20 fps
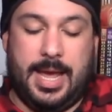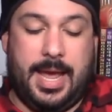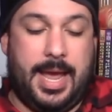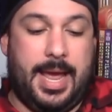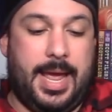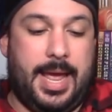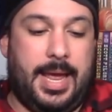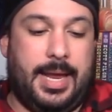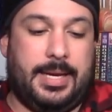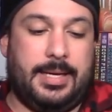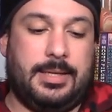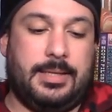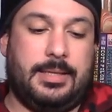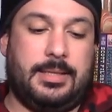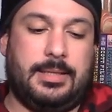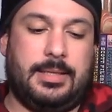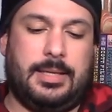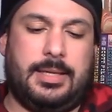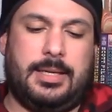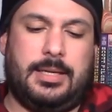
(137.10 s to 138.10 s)

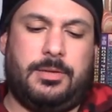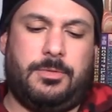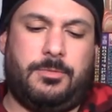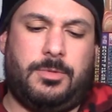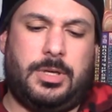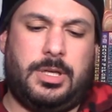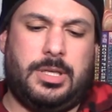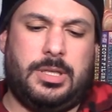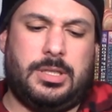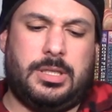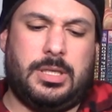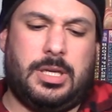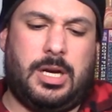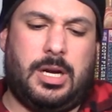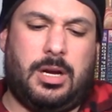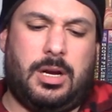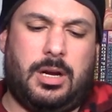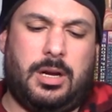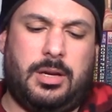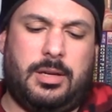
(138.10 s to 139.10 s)
And it was
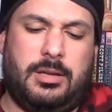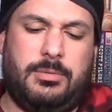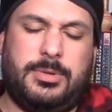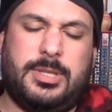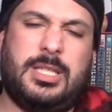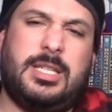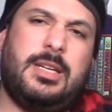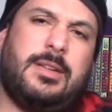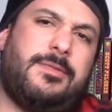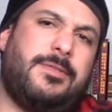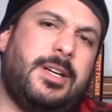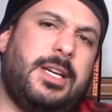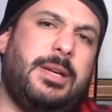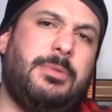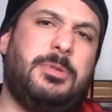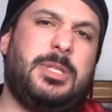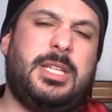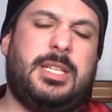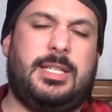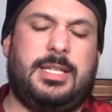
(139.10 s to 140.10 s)
a
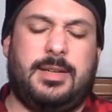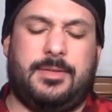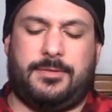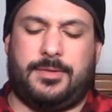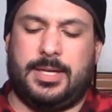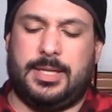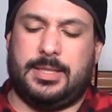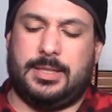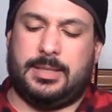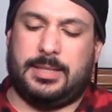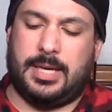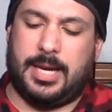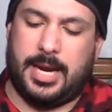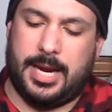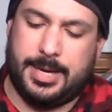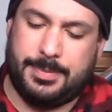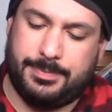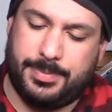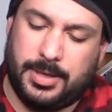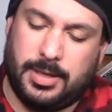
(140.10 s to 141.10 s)
different
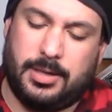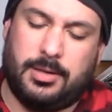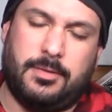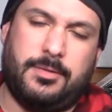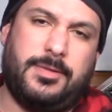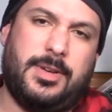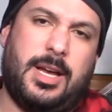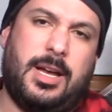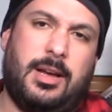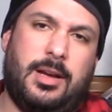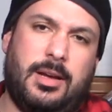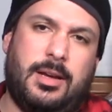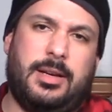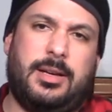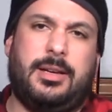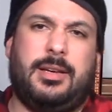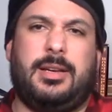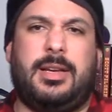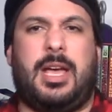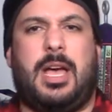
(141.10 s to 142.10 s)
type of
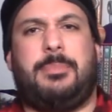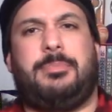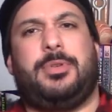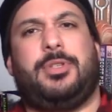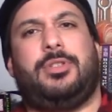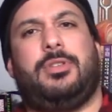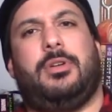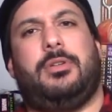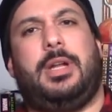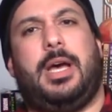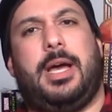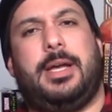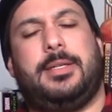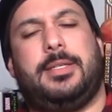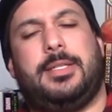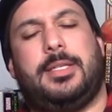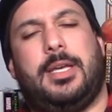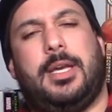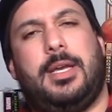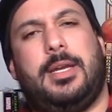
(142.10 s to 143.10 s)
episode, I'd
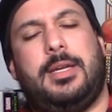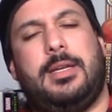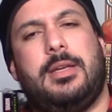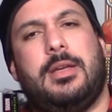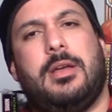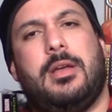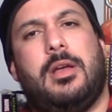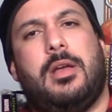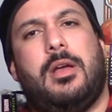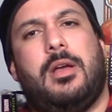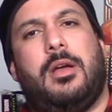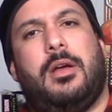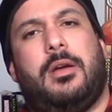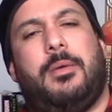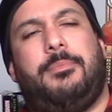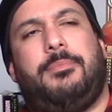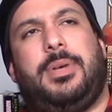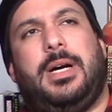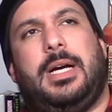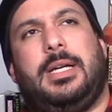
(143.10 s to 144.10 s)
say,
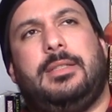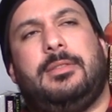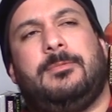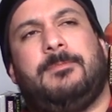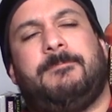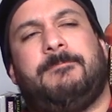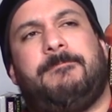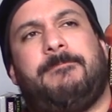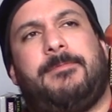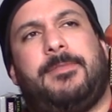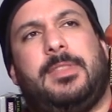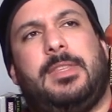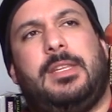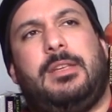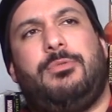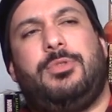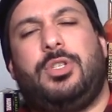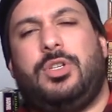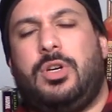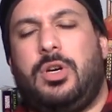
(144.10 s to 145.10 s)
but
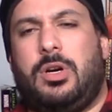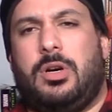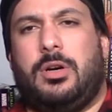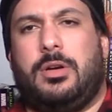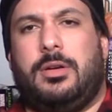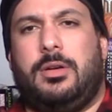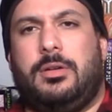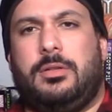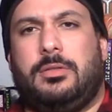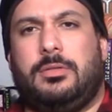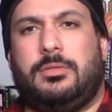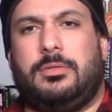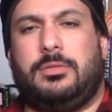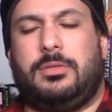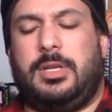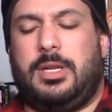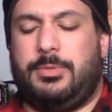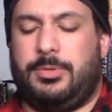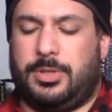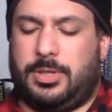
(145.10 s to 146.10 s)
it was good.
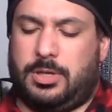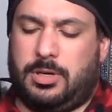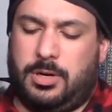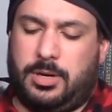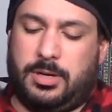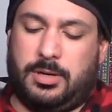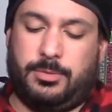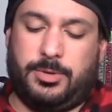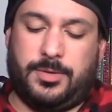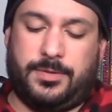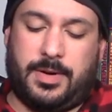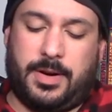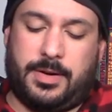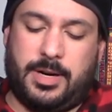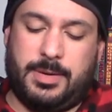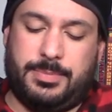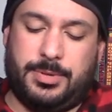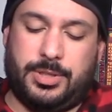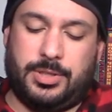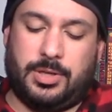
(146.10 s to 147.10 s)
It was good. It was
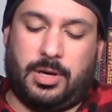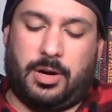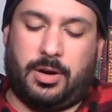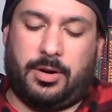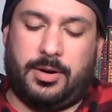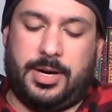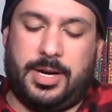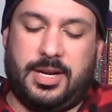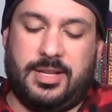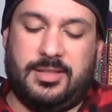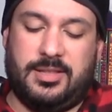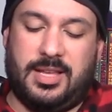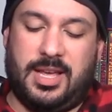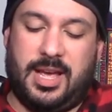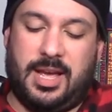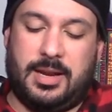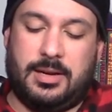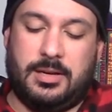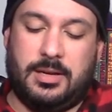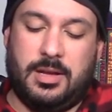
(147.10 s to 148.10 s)
very bizarre in
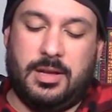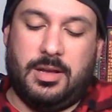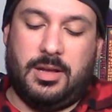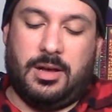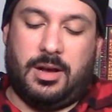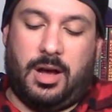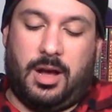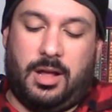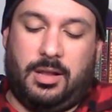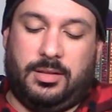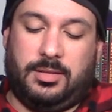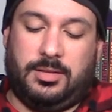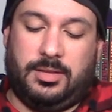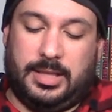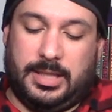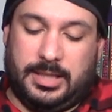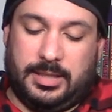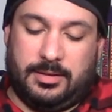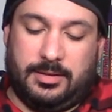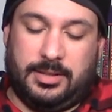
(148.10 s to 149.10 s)
that
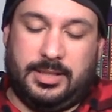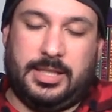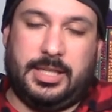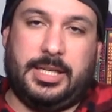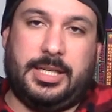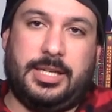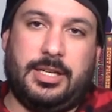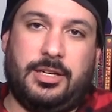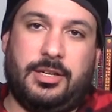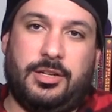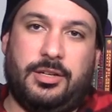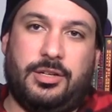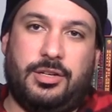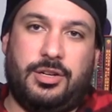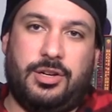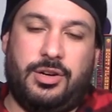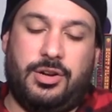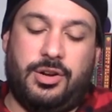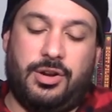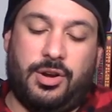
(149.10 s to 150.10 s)
literally
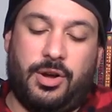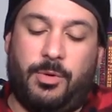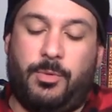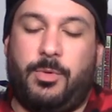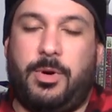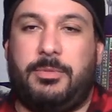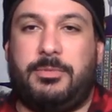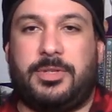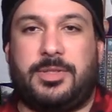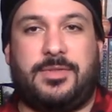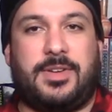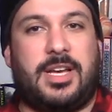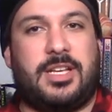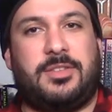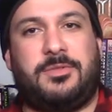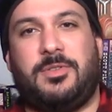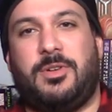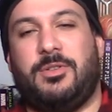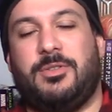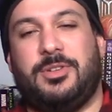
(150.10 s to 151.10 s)
no one was
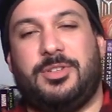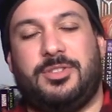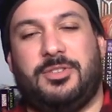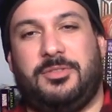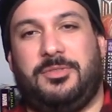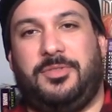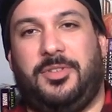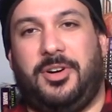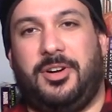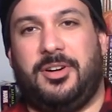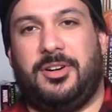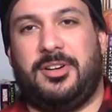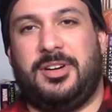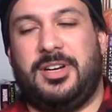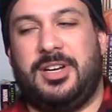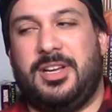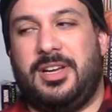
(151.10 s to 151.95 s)
fast forward so far.